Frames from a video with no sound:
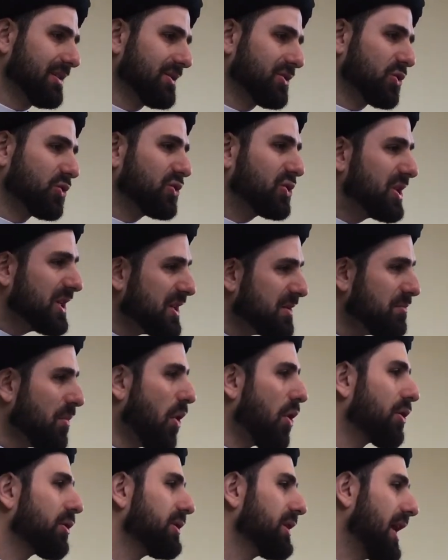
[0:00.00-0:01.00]
to
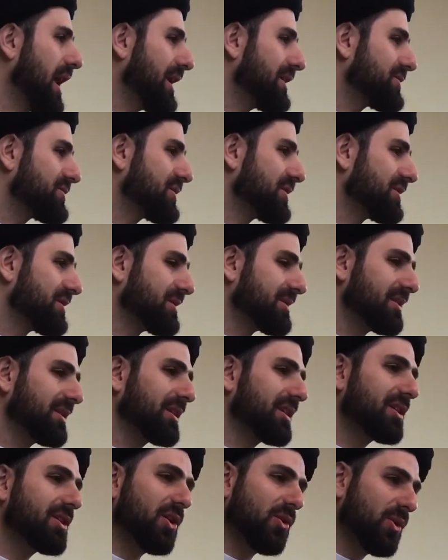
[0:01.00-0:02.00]
demoralize her,
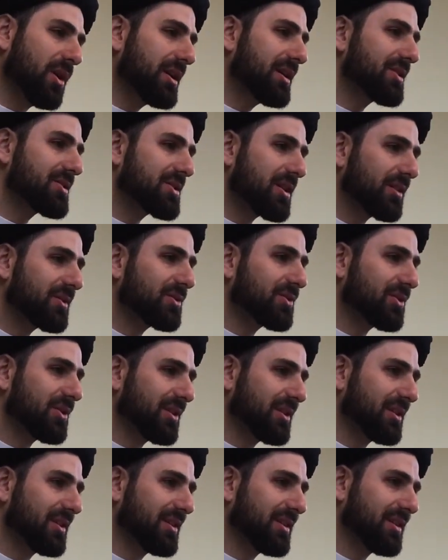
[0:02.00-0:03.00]
you know what he said to her?